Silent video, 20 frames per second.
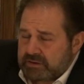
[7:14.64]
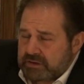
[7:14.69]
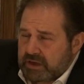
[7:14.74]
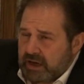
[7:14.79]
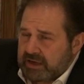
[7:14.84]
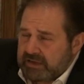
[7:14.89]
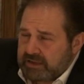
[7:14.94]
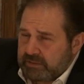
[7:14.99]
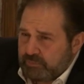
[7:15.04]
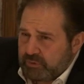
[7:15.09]

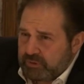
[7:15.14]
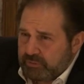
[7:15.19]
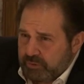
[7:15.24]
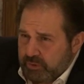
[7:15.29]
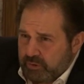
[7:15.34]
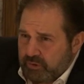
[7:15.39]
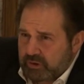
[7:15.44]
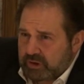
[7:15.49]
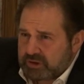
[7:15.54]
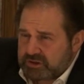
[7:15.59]
tied up with
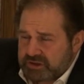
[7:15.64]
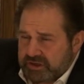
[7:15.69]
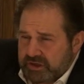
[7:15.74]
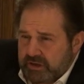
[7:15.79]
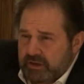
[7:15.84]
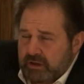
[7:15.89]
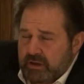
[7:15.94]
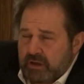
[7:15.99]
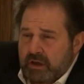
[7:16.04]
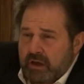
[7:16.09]

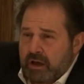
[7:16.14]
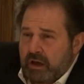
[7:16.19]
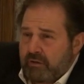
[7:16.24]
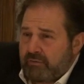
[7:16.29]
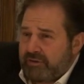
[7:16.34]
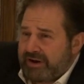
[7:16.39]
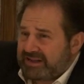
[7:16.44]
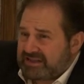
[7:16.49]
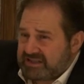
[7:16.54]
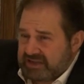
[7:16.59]
bureaucracy,
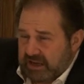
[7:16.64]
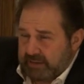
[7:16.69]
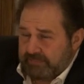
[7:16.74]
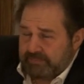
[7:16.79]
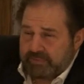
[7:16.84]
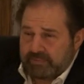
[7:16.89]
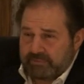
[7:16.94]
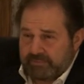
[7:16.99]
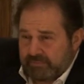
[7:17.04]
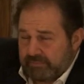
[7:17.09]
red
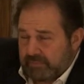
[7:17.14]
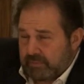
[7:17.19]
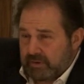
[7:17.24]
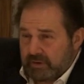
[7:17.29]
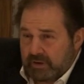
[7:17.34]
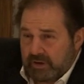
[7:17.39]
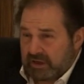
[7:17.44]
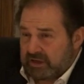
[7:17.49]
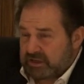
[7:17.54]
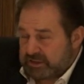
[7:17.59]
tape,
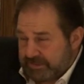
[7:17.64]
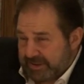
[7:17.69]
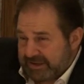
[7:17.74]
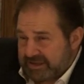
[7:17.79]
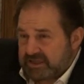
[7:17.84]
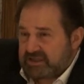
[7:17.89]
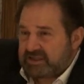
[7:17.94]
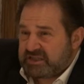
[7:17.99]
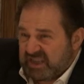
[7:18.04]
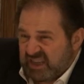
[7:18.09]
and
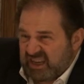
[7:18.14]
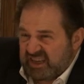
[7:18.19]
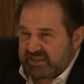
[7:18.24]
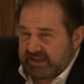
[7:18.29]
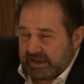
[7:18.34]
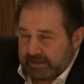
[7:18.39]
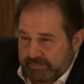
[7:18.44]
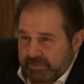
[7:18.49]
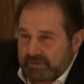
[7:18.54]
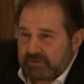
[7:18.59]
especially sticky tape.